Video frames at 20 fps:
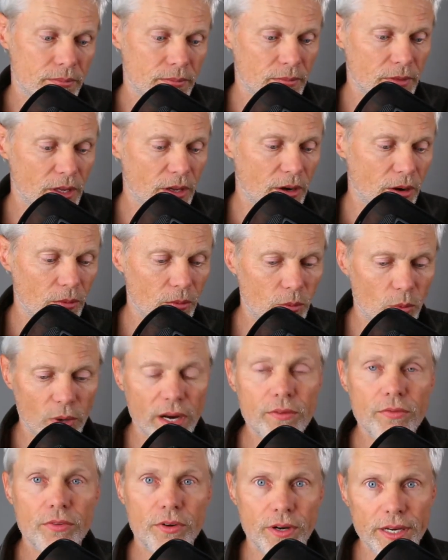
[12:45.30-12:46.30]
You know,
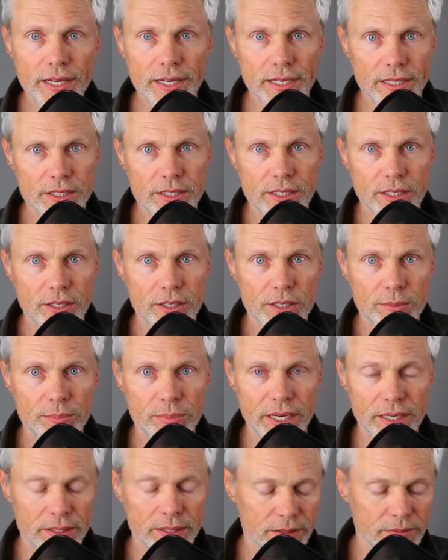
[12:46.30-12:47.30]
whatever it is,
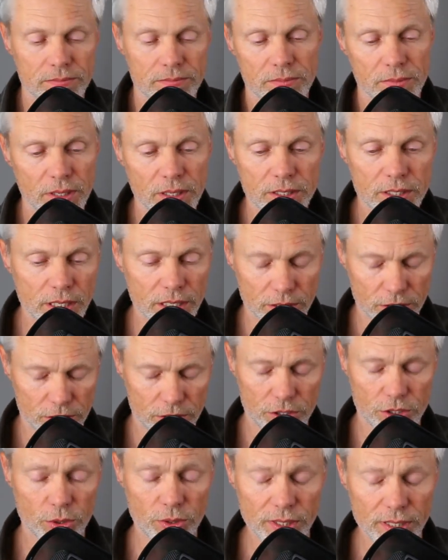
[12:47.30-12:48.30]
but it's
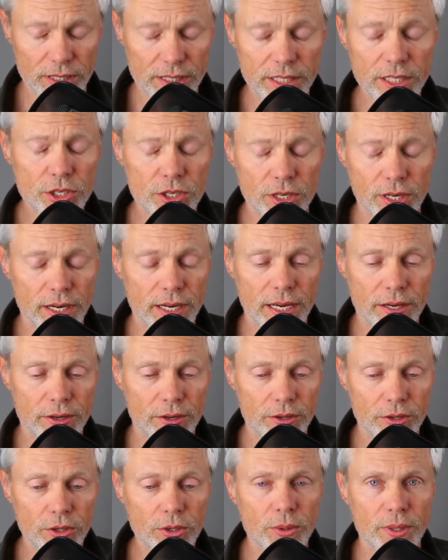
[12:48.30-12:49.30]
it's your decision how to
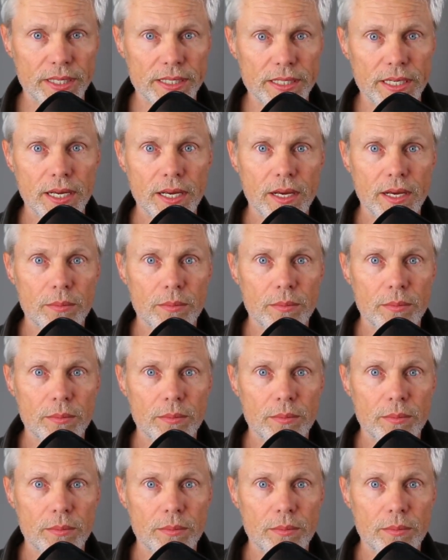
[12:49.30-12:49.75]
do it.